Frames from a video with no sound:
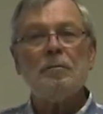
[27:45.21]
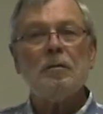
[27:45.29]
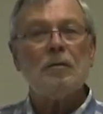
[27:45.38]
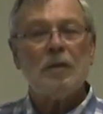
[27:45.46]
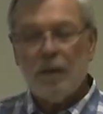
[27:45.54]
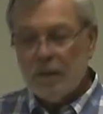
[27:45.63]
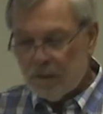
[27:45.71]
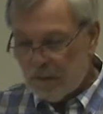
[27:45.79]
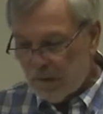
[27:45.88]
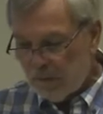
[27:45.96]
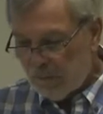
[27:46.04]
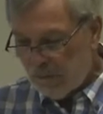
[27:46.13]
but we can't
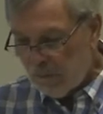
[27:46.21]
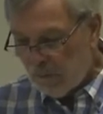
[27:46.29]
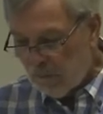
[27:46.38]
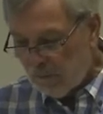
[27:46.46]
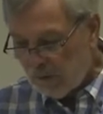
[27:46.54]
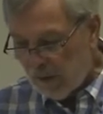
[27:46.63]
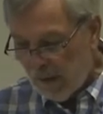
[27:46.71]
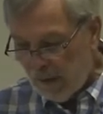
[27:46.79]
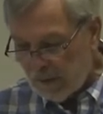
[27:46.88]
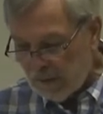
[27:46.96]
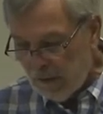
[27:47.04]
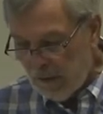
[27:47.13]
see it for the
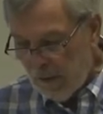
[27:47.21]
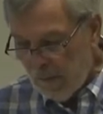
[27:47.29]
overcast.